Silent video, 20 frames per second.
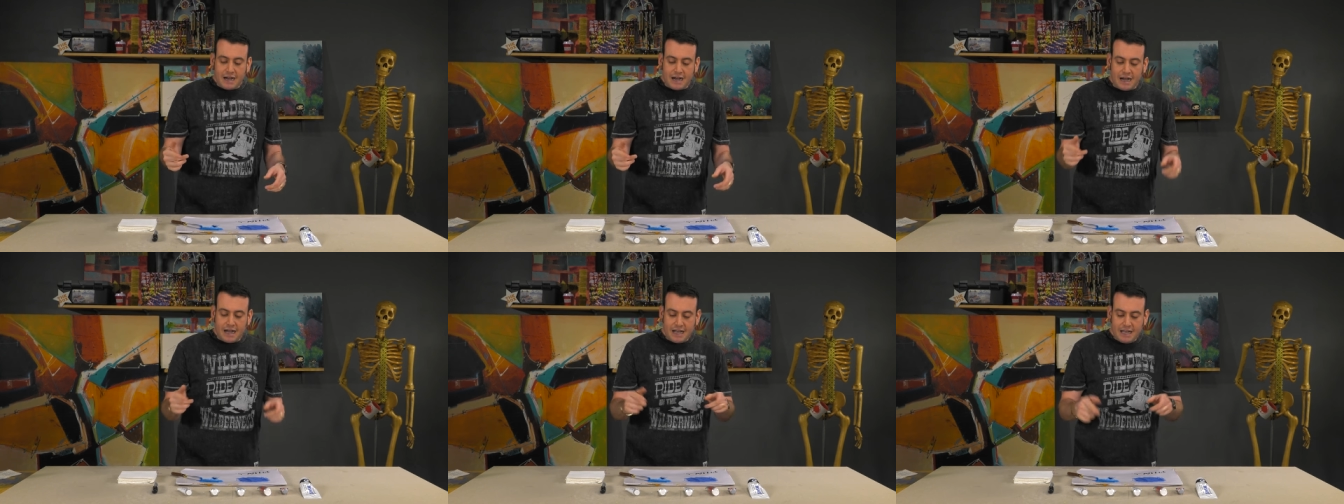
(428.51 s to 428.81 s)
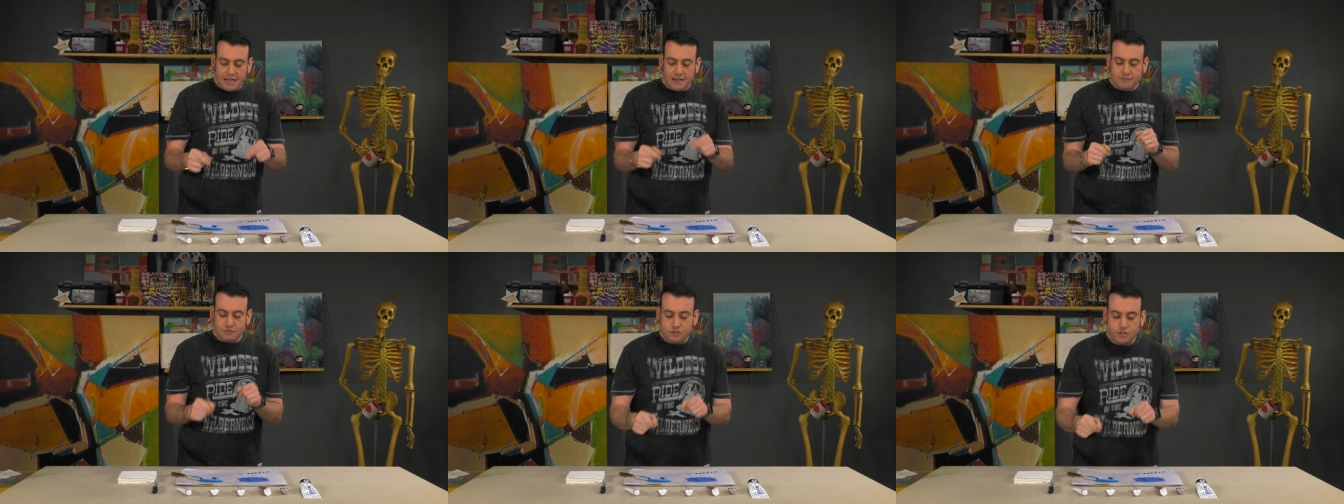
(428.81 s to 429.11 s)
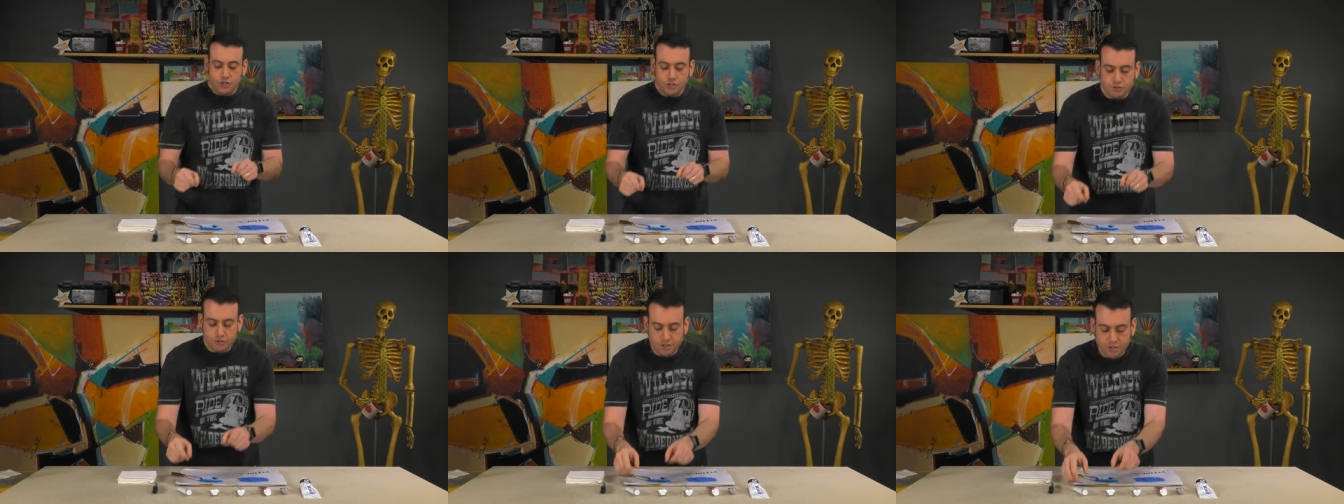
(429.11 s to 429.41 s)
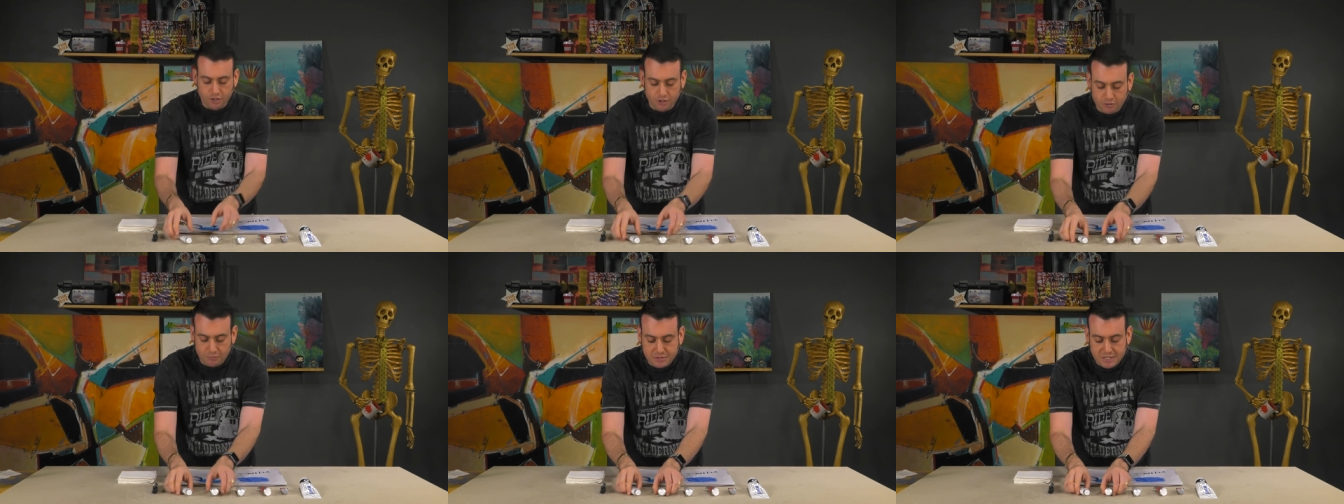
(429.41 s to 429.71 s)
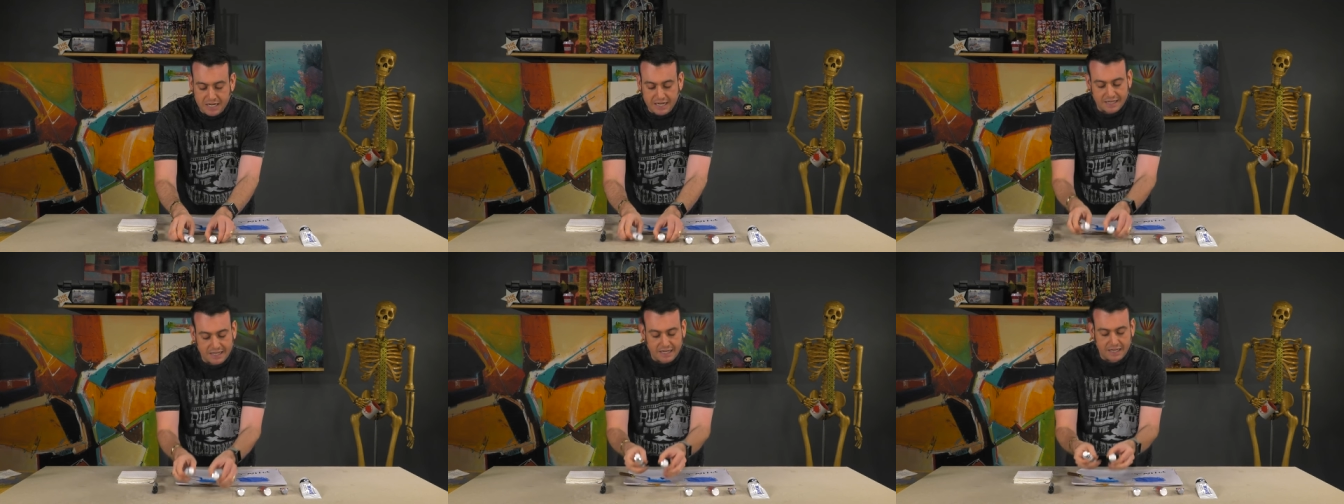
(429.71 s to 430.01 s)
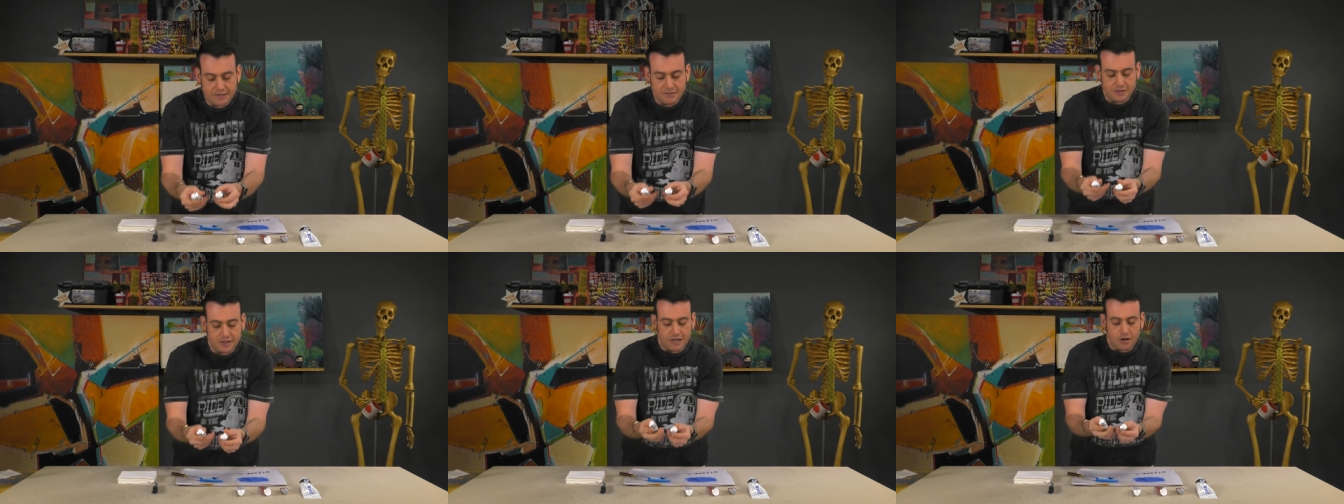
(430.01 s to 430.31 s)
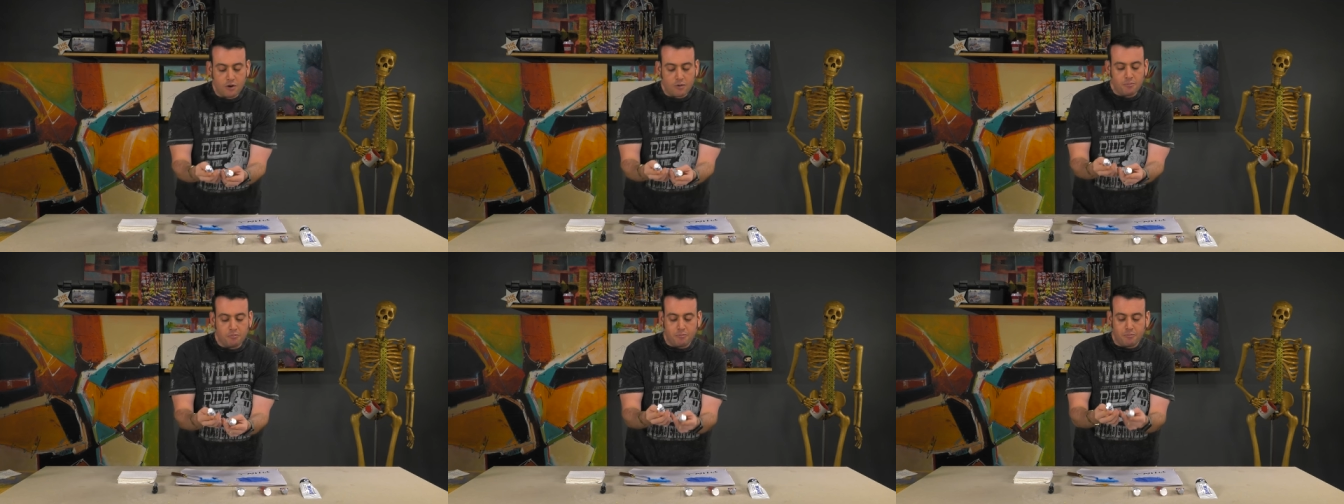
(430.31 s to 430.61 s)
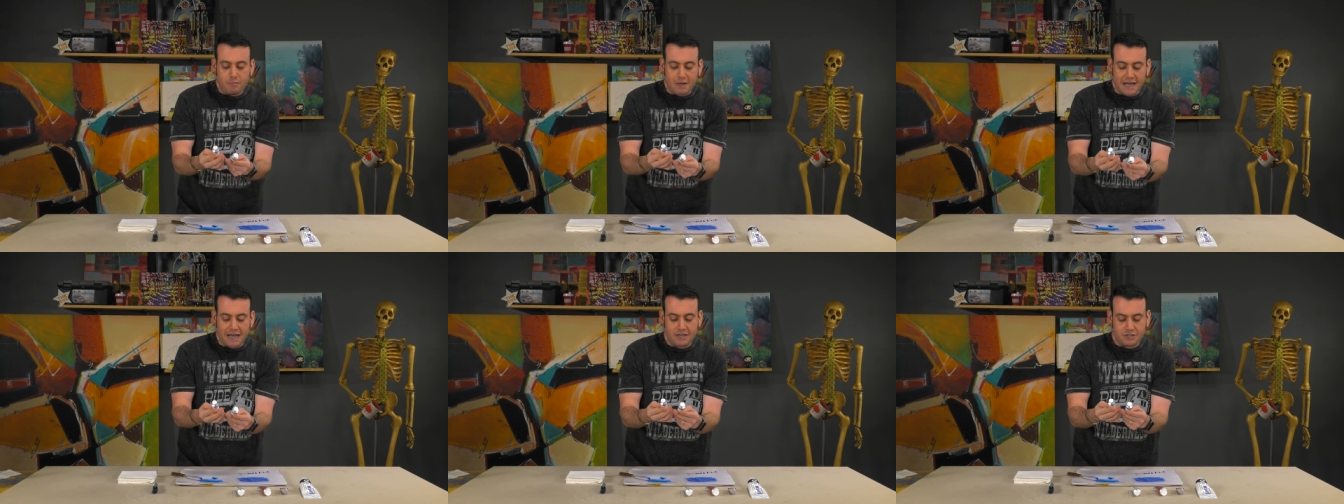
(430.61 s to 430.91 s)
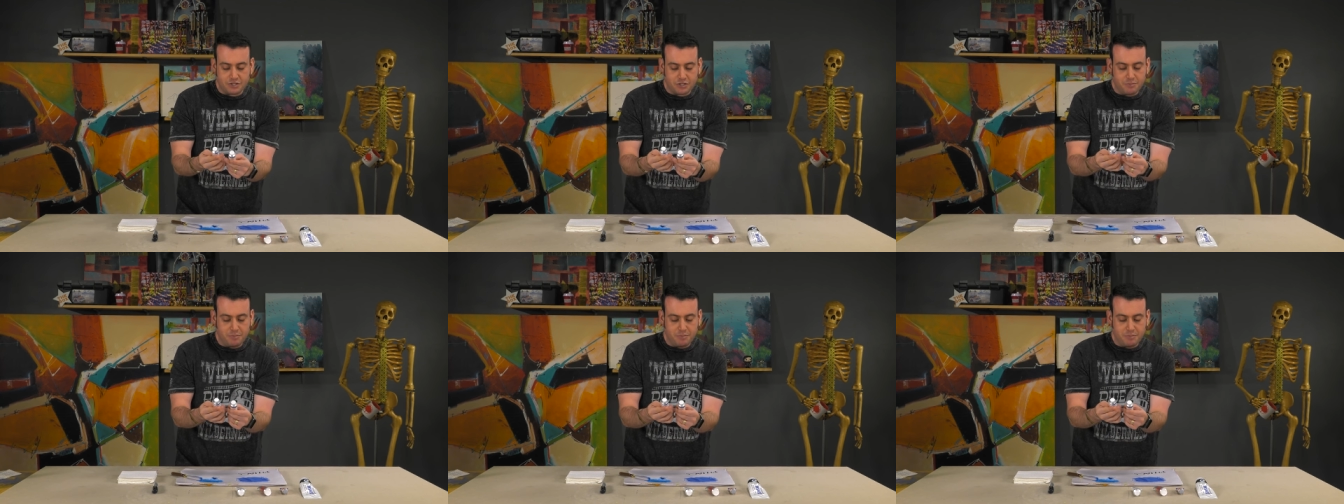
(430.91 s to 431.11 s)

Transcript: I have two tubes, and again, they don't match